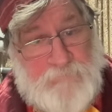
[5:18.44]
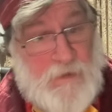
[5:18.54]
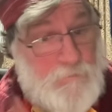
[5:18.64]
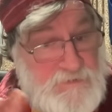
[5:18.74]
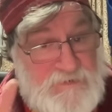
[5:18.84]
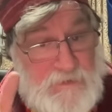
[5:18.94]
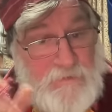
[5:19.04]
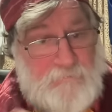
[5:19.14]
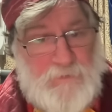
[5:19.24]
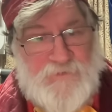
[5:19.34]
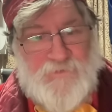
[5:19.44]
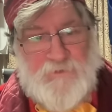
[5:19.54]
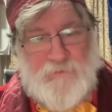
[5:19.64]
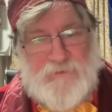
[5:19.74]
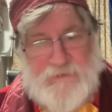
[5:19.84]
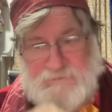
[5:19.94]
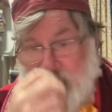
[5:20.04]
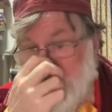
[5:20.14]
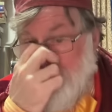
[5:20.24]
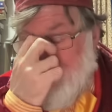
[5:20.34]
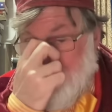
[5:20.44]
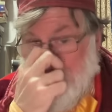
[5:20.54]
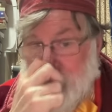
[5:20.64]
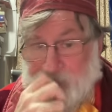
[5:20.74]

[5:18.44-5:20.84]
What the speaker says: I was in Moscow at that time, by the way,